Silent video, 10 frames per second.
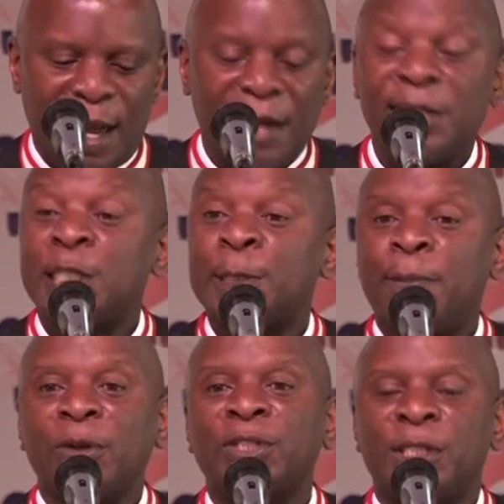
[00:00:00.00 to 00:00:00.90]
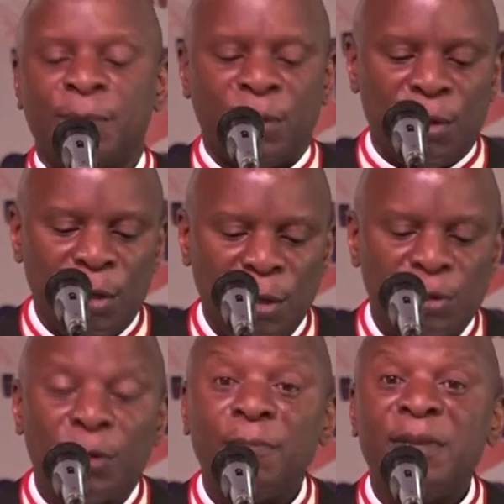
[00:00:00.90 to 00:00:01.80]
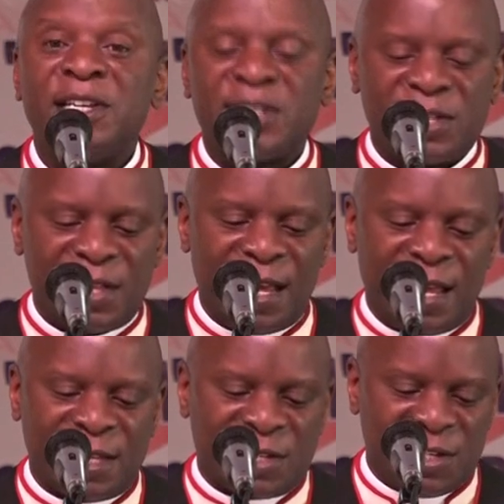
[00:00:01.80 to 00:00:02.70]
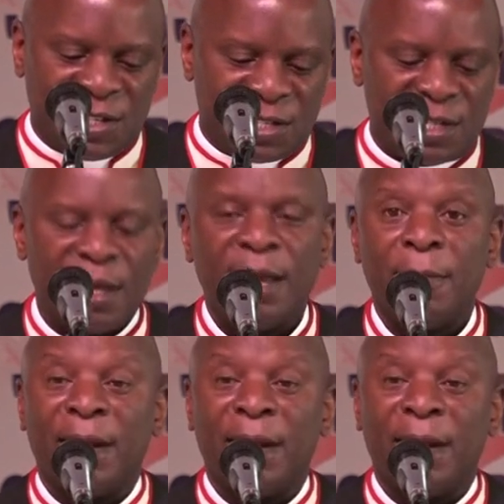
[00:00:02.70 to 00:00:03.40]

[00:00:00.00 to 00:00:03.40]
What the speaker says: and it's possible to miss the other six,